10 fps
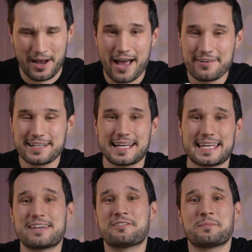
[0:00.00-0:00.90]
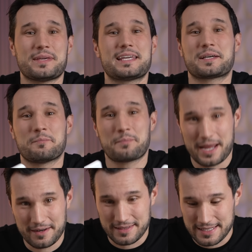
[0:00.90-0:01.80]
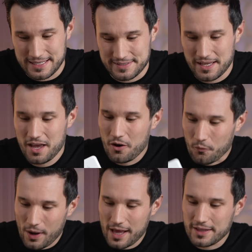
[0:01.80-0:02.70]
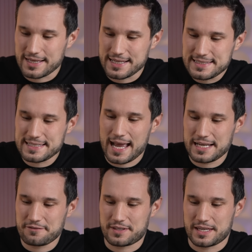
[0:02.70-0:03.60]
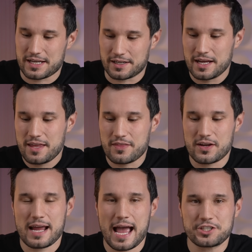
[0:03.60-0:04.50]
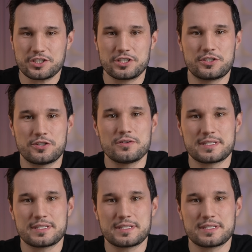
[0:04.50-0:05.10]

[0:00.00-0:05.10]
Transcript: how can I even be comparing these? Well, inside of here, there are actually two